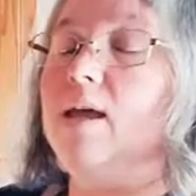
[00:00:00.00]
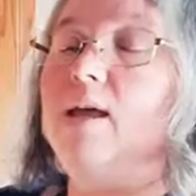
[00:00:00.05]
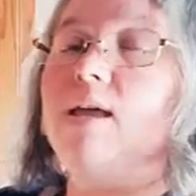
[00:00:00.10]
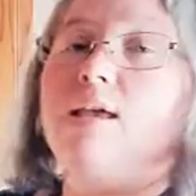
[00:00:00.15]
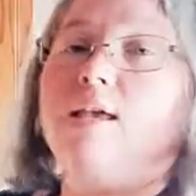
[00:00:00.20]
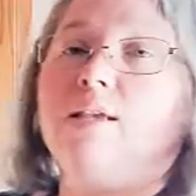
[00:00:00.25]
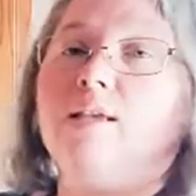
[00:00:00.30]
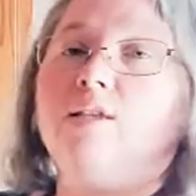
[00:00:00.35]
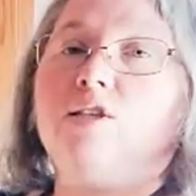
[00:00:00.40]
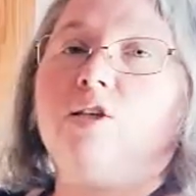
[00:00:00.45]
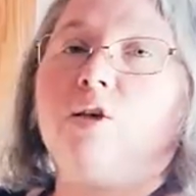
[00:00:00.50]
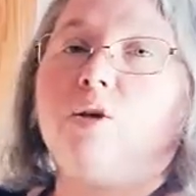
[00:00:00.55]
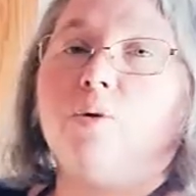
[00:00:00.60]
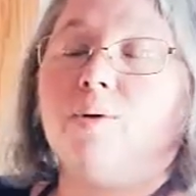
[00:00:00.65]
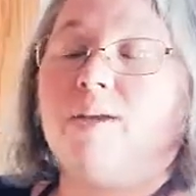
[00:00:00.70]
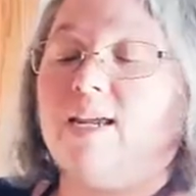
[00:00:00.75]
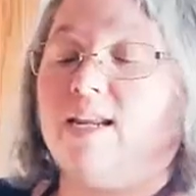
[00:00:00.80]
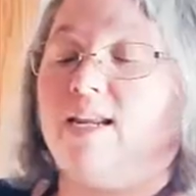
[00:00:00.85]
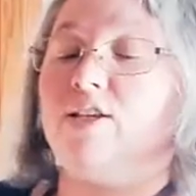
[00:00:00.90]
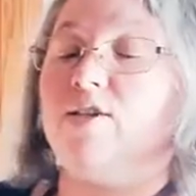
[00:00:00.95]
So
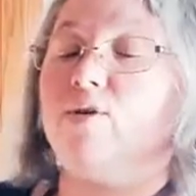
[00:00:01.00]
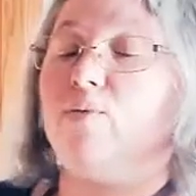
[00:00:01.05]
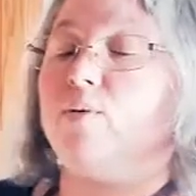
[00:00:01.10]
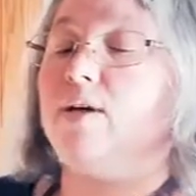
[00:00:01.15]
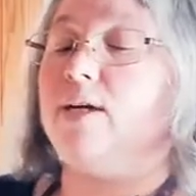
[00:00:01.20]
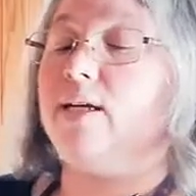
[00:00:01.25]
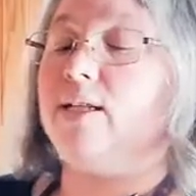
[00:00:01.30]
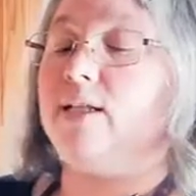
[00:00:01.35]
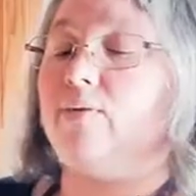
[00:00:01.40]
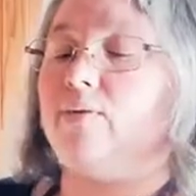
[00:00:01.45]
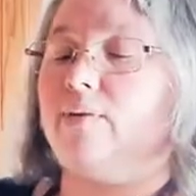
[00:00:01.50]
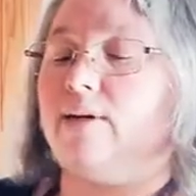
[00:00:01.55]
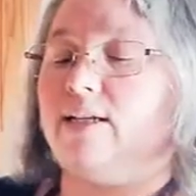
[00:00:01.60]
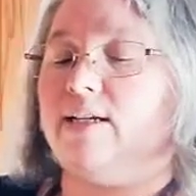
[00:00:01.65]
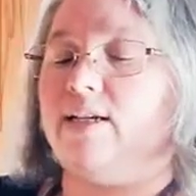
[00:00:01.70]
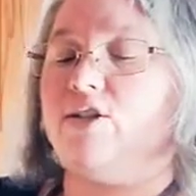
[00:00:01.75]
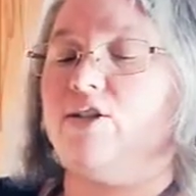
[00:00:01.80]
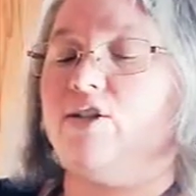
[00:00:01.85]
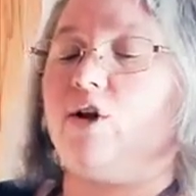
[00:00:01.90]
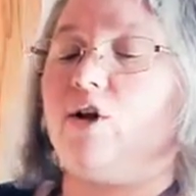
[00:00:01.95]
it is really, really
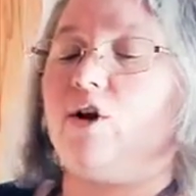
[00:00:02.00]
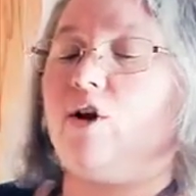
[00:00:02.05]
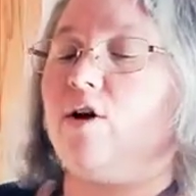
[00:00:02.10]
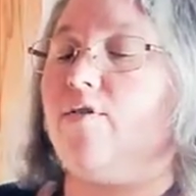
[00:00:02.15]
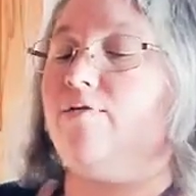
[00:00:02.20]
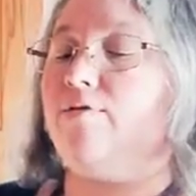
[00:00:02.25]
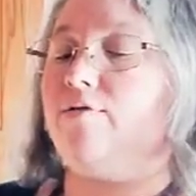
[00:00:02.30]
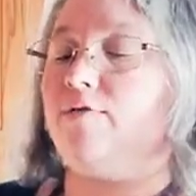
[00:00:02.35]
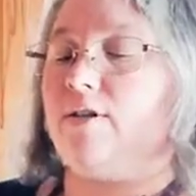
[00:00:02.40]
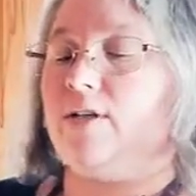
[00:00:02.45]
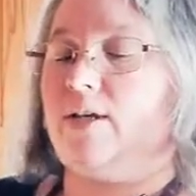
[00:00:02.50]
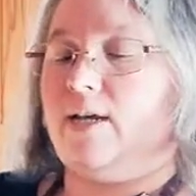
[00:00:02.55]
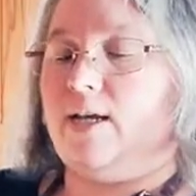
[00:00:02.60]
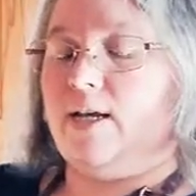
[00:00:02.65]
soft.